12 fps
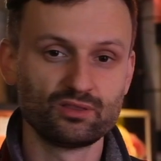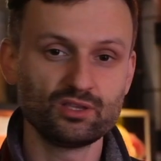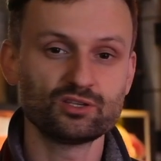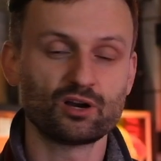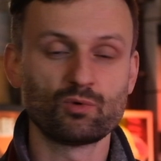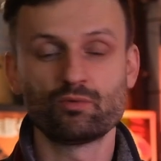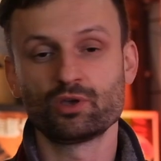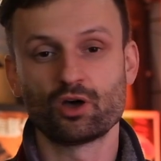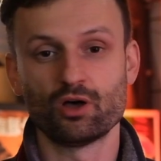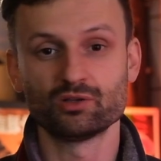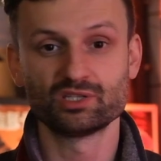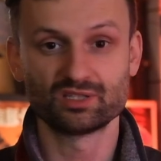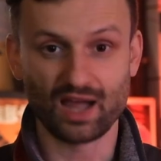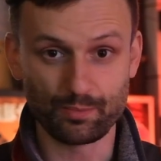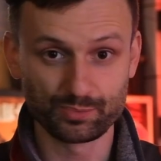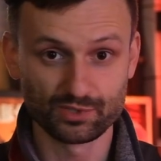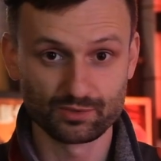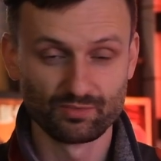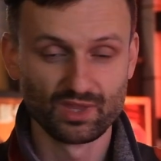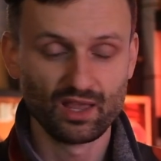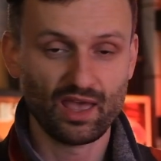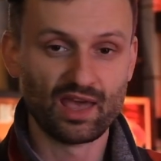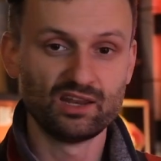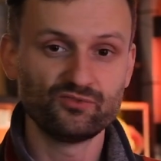these are what we call stops.
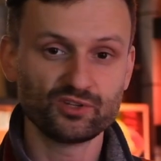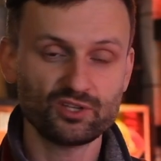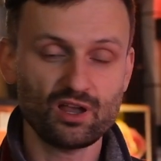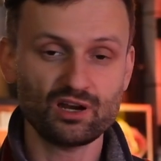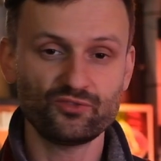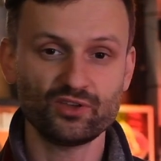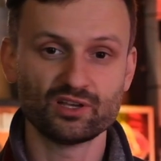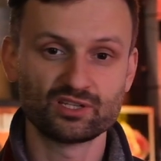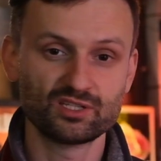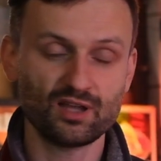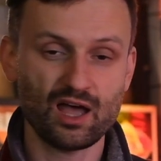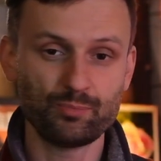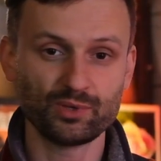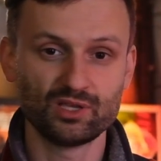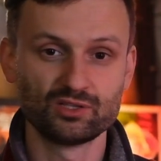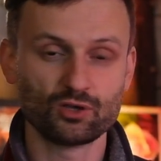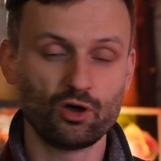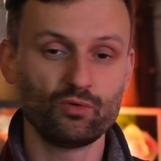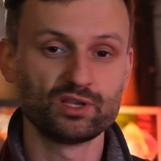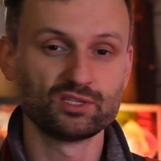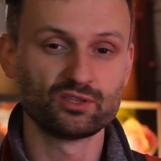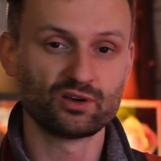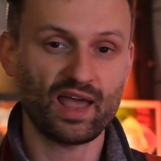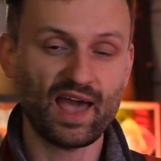And in photography, a stop is always
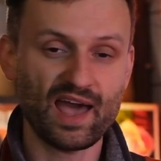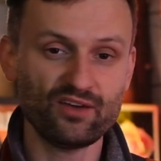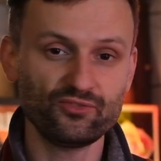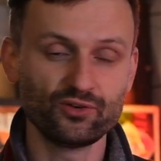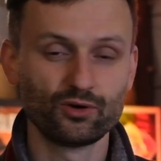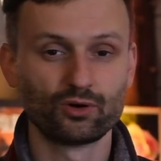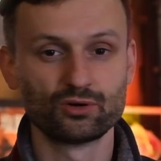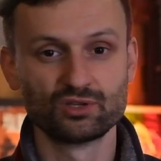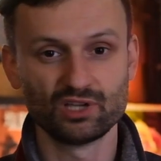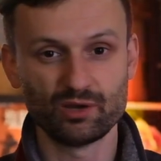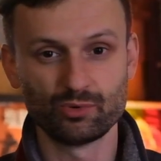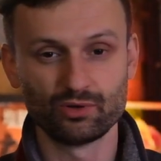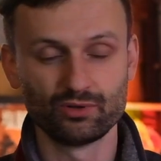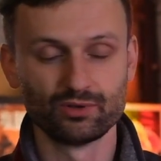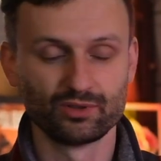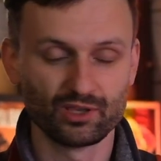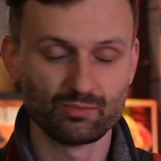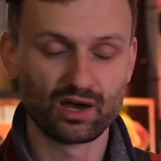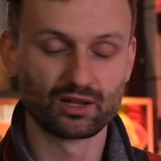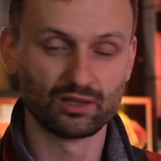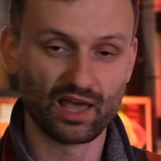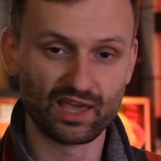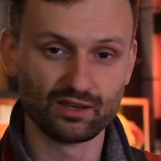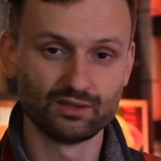either half or double the amount of
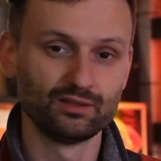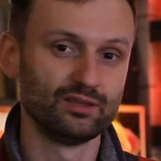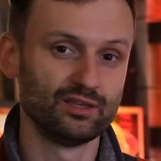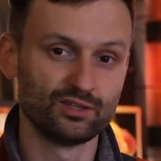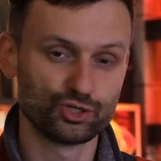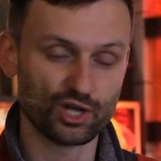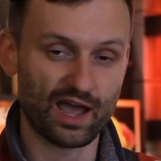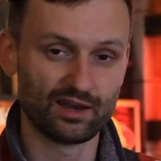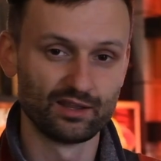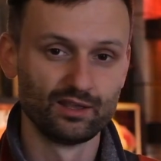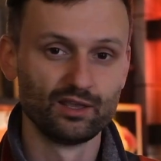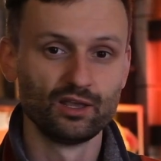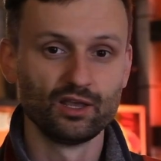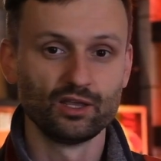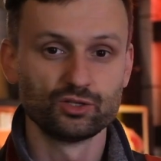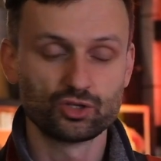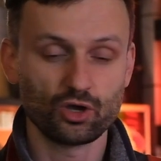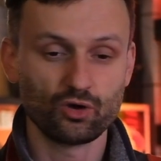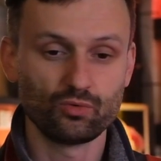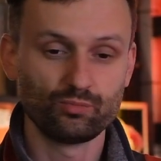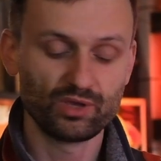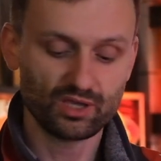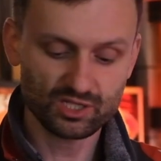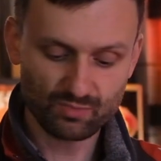light in the shot. So
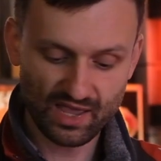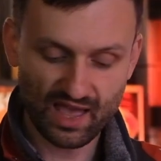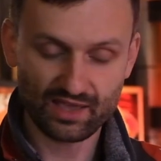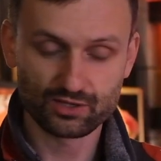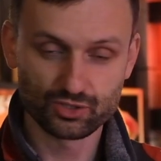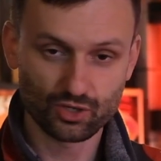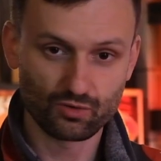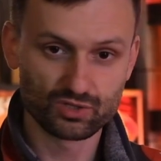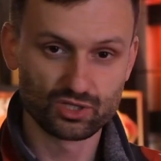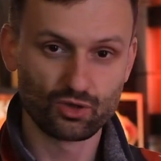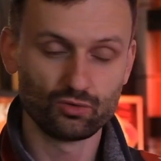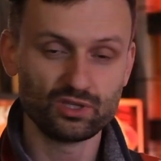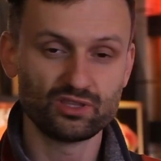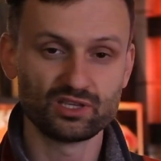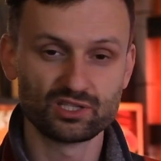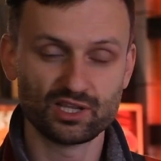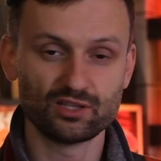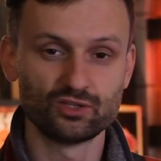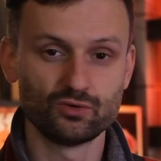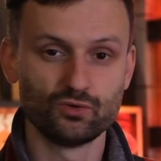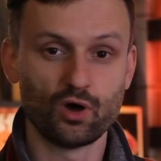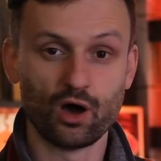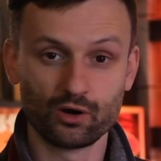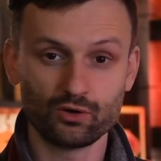because my ISO was the only thing set
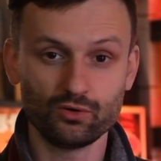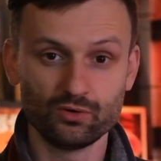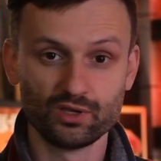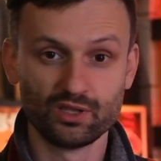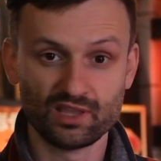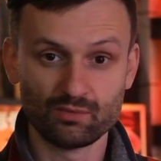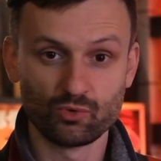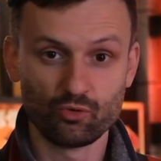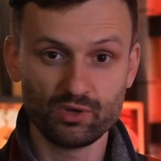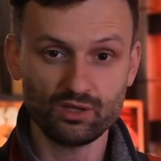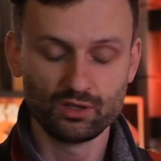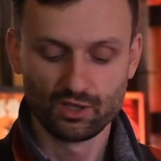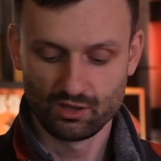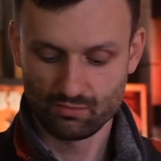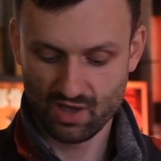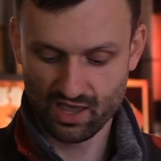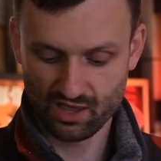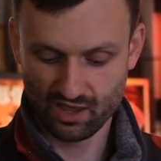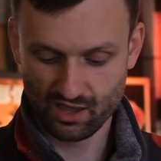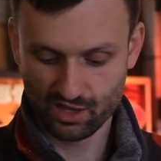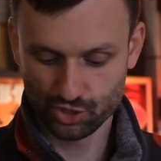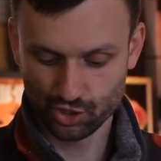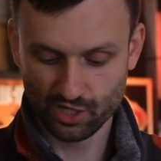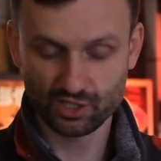to auto in that moment, my
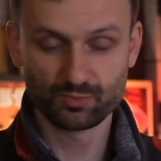shutter